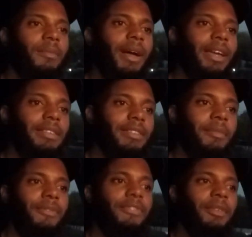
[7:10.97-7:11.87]
I guess
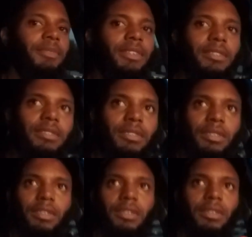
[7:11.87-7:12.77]
I'm gonna flip this
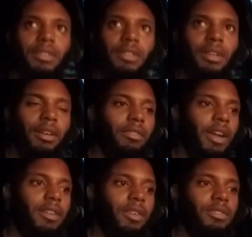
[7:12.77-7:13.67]

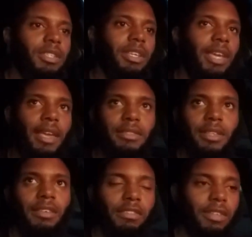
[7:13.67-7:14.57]
around and go to the gas
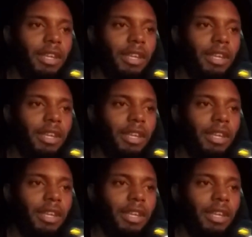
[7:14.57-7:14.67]
station